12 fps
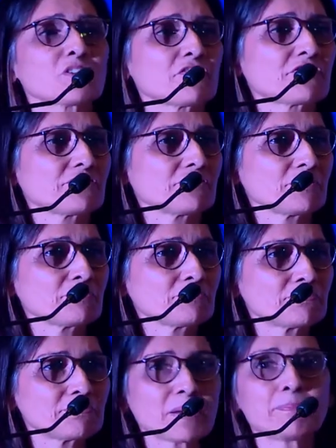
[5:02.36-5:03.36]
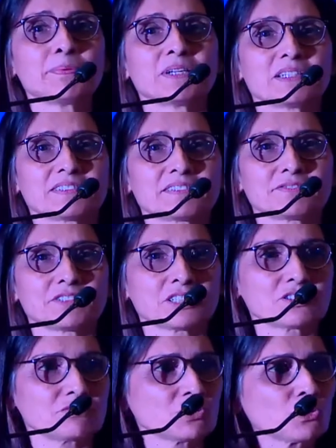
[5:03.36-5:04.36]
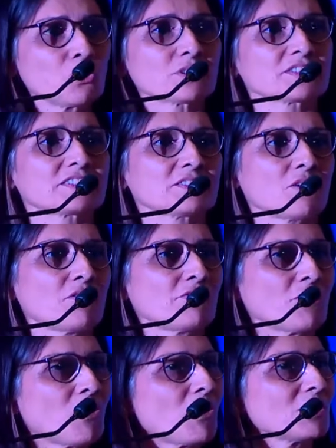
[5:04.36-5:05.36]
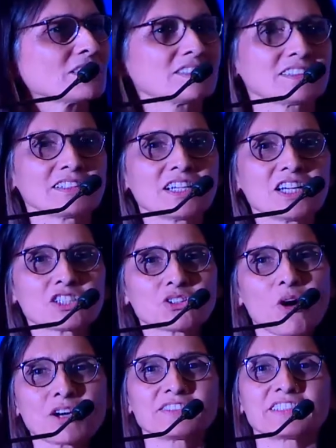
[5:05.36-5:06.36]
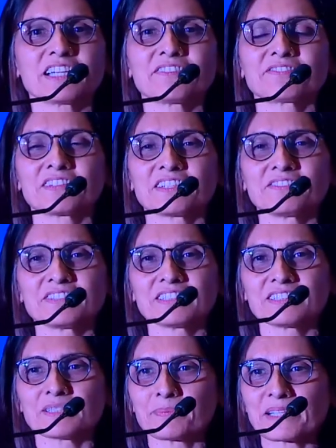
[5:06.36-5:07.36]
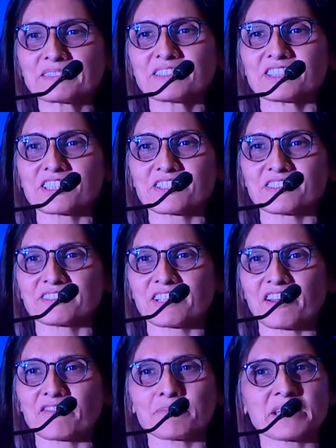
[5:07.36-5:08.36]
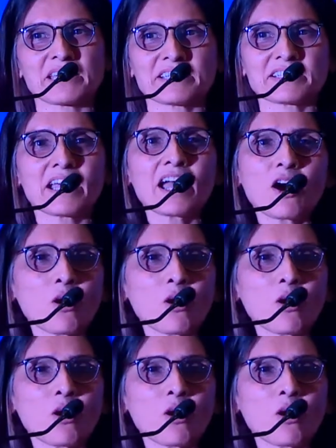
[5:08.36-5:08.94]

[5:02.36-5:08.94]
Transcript: of papers with notes of all the talks that I've given, the presentations I've made.